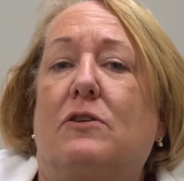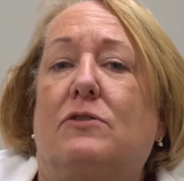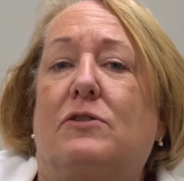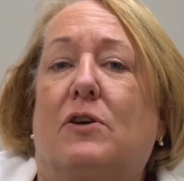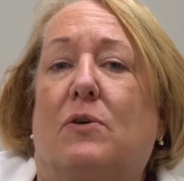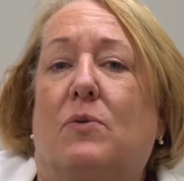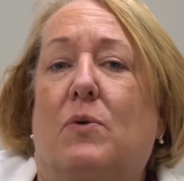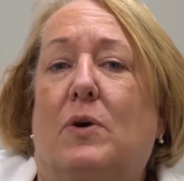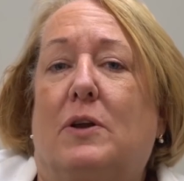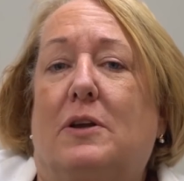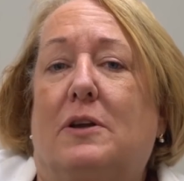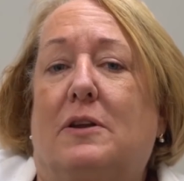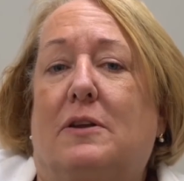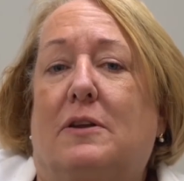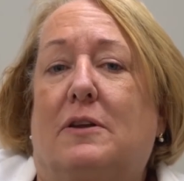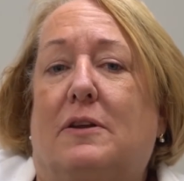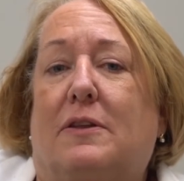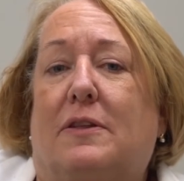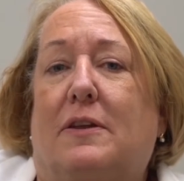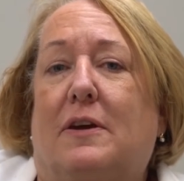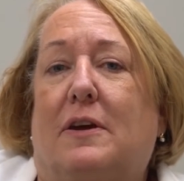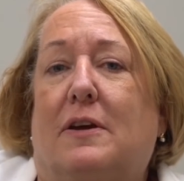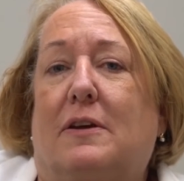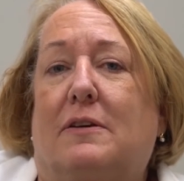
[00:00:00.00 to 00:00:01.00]
So one of the
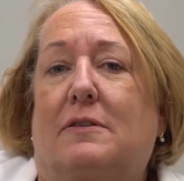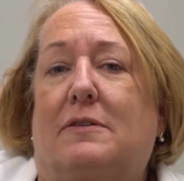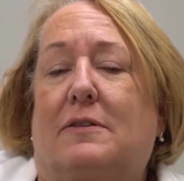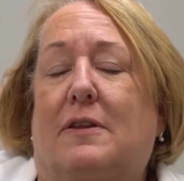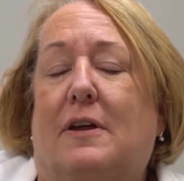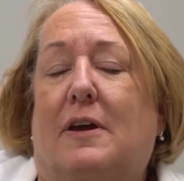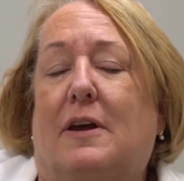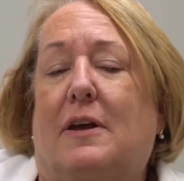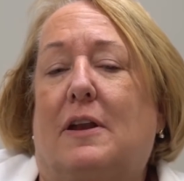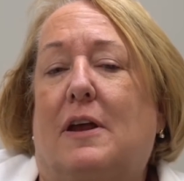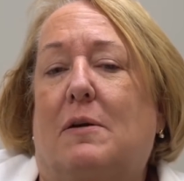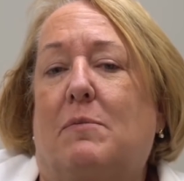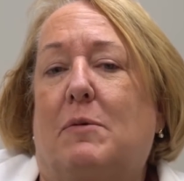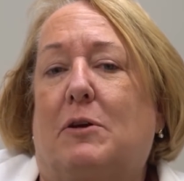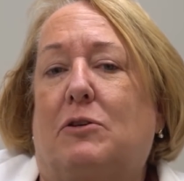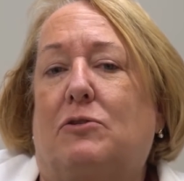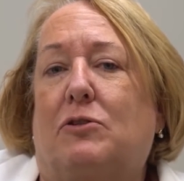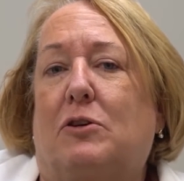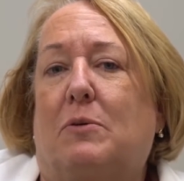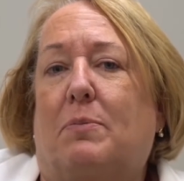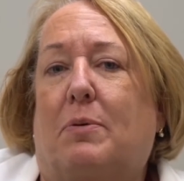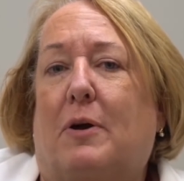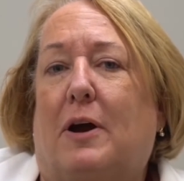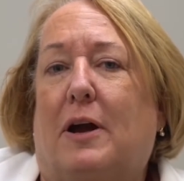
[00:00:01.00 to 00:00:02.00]
things that
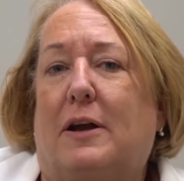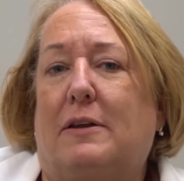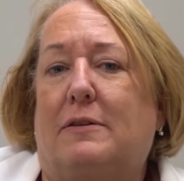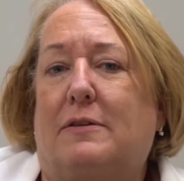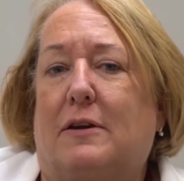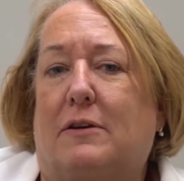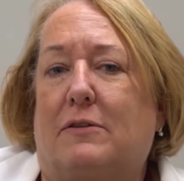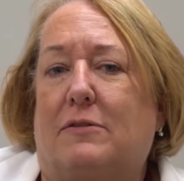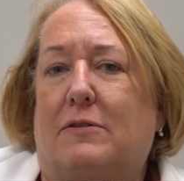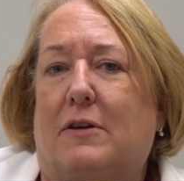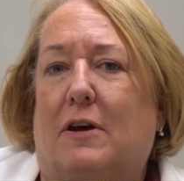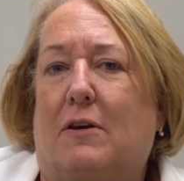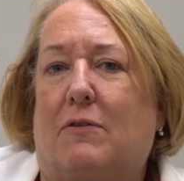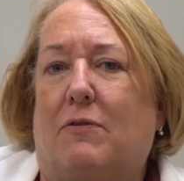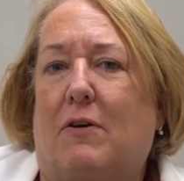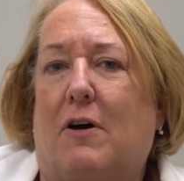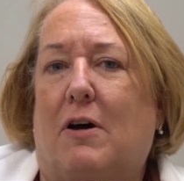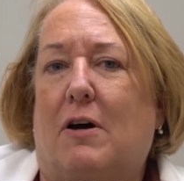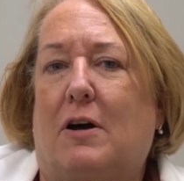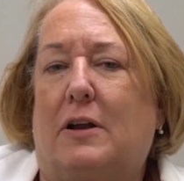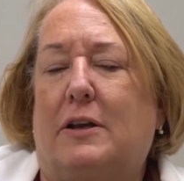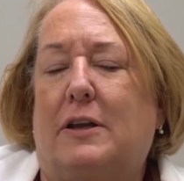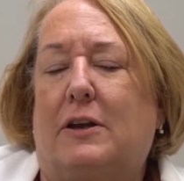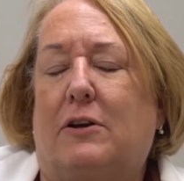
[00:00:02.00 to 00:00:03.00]
MSU prides ourselves
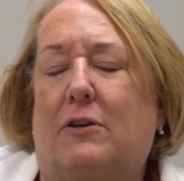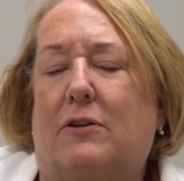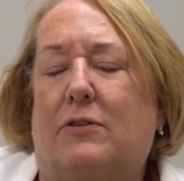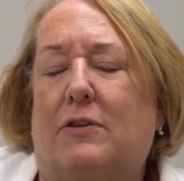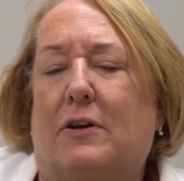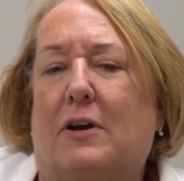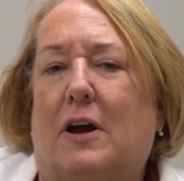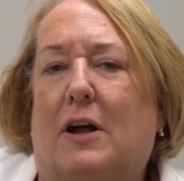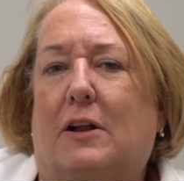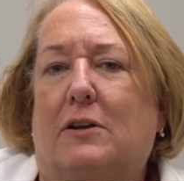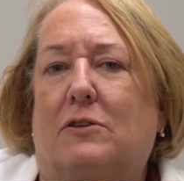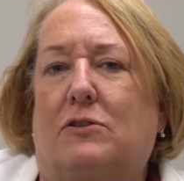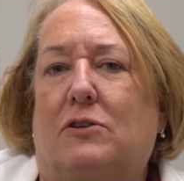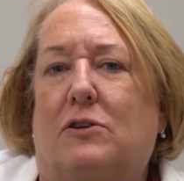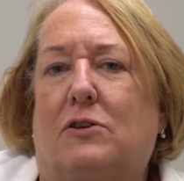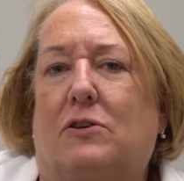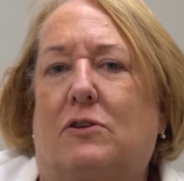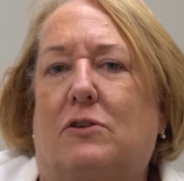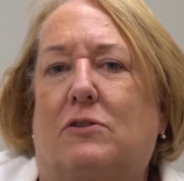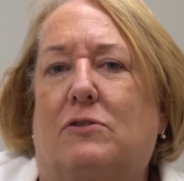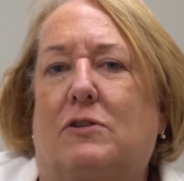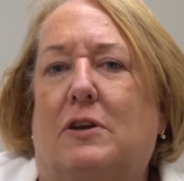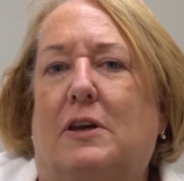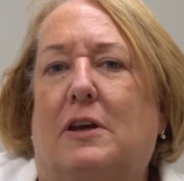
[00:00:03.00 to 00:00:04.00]
on here at the College of
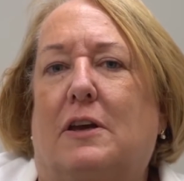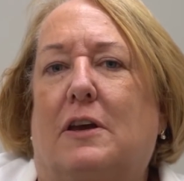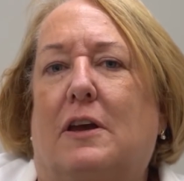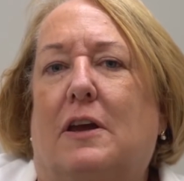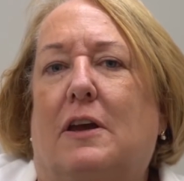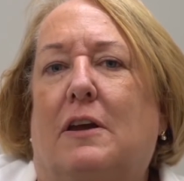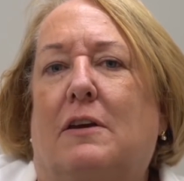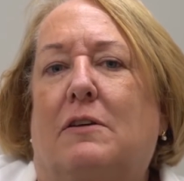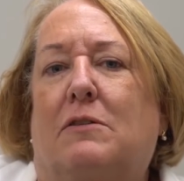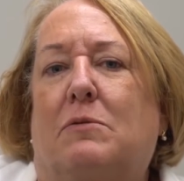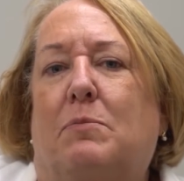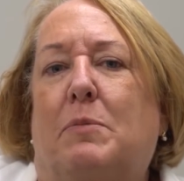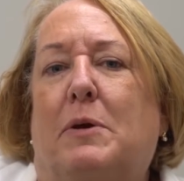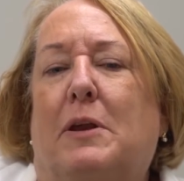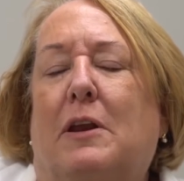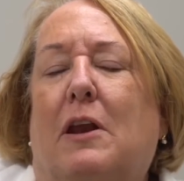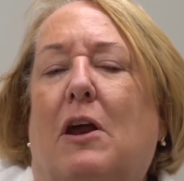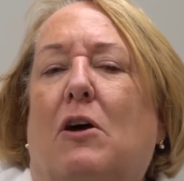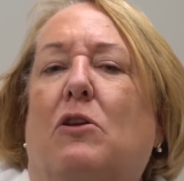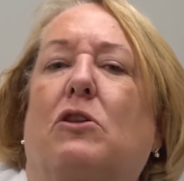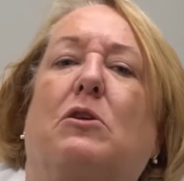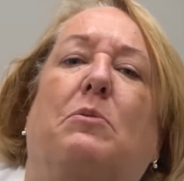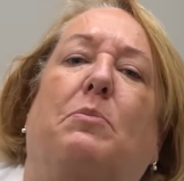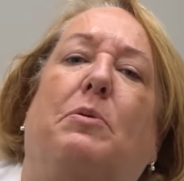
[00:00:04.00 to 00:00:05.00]
Nursing is being
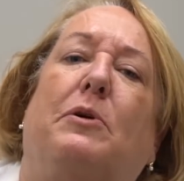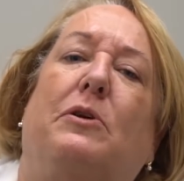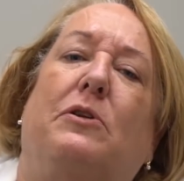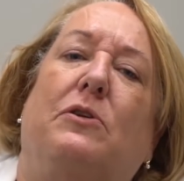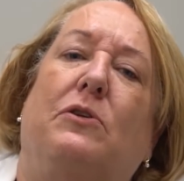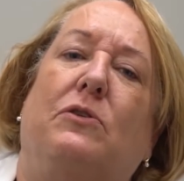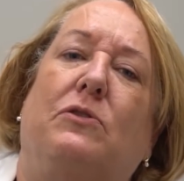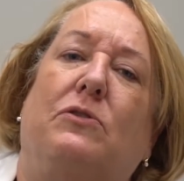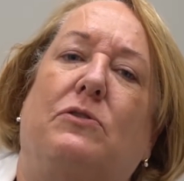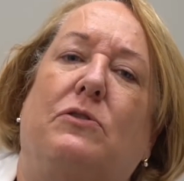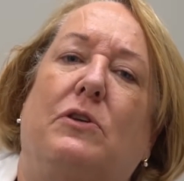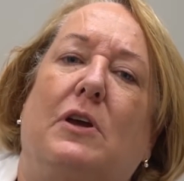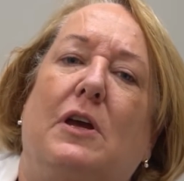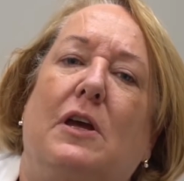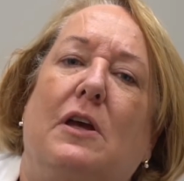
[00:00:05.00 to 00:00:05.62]
able to produce